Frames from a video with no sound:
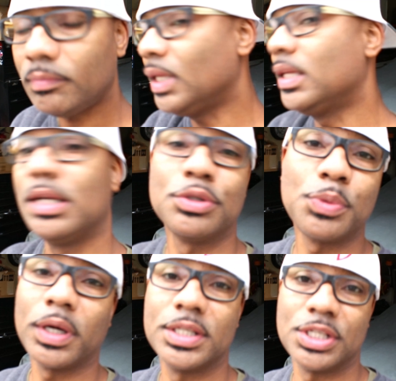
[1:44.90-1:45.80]
and then it was
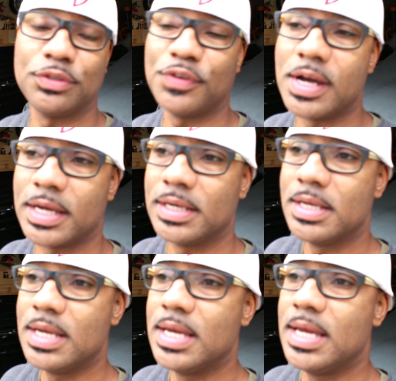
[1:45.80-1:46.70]
working just fine.
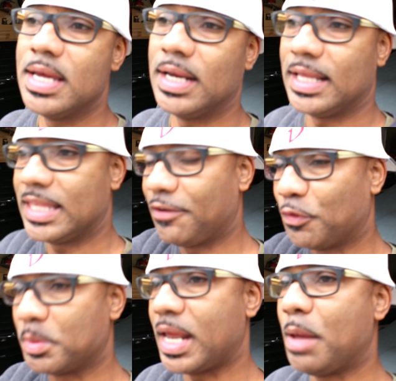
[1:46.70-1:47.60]
And I think
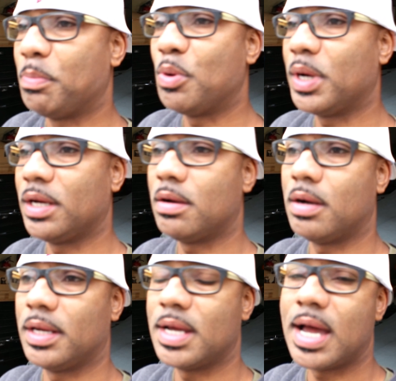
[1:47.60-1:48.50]
from that point
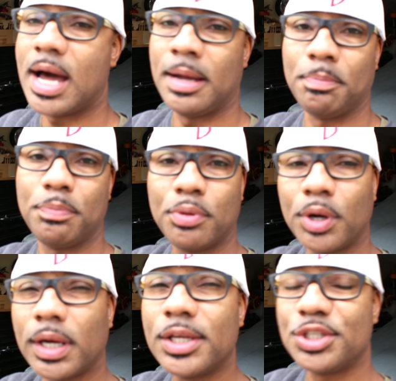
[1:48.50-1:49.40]
on, I'm
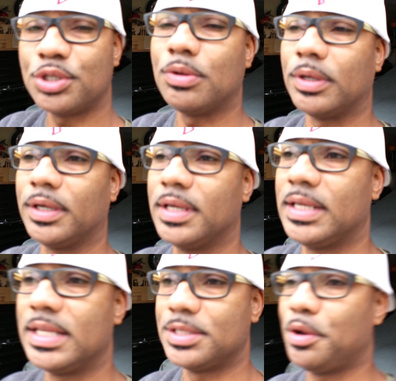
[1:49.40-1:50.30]
pretty sure,
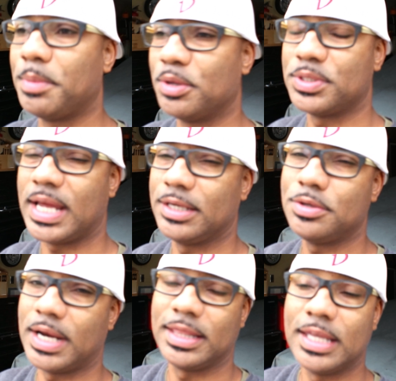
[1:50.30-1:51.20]
and he told me, it was like,
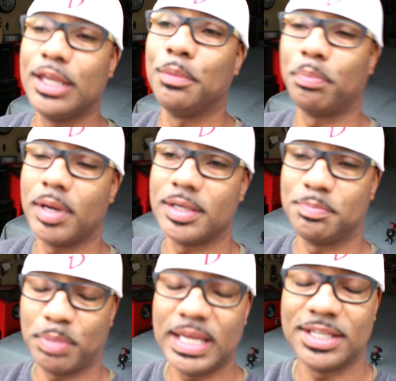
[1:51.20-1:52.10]
dude, I think you
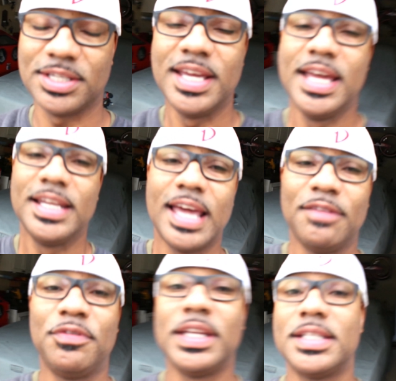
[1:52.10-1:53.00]
pinch
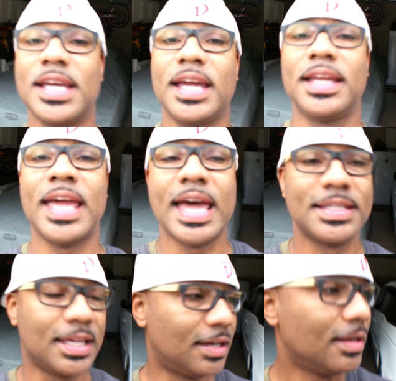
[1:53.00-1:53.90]
that Vtech
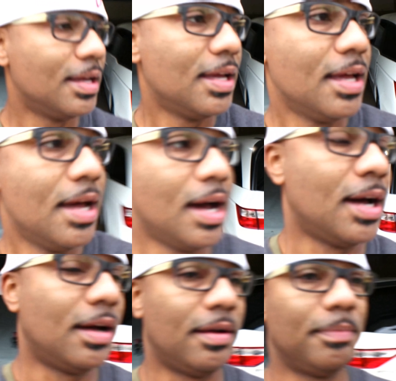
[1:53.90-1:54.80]
gasket.
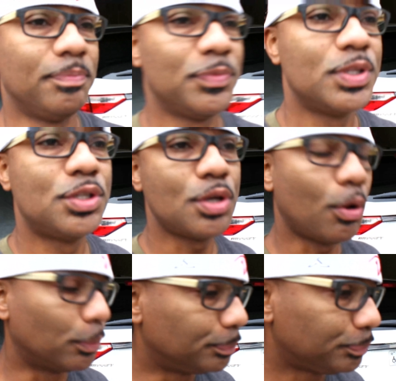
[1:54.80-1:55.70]
So